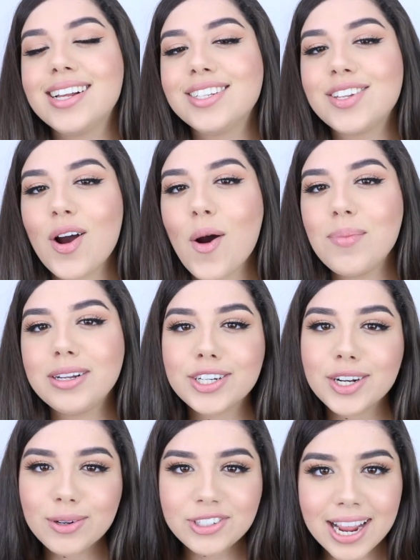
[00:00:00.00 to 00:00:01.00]
So be sure
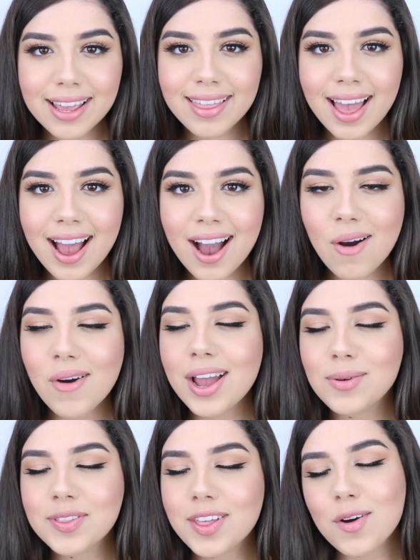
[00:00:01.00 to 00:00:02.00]
to go check that out.
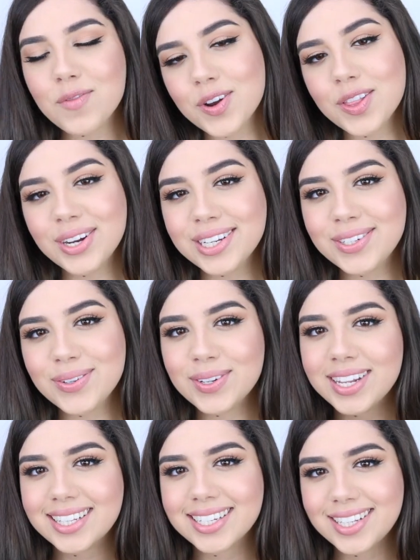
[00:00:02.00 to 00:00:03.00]
And without further ado,
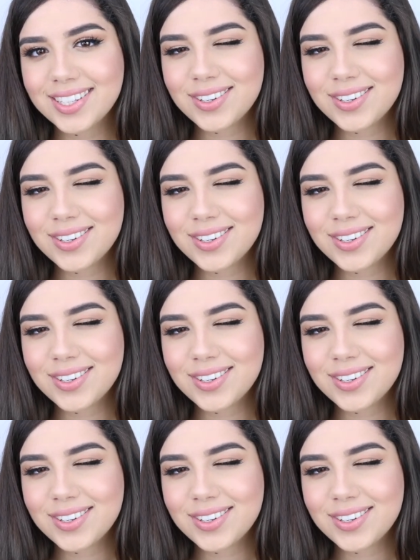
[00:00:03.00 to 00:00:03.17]
let's get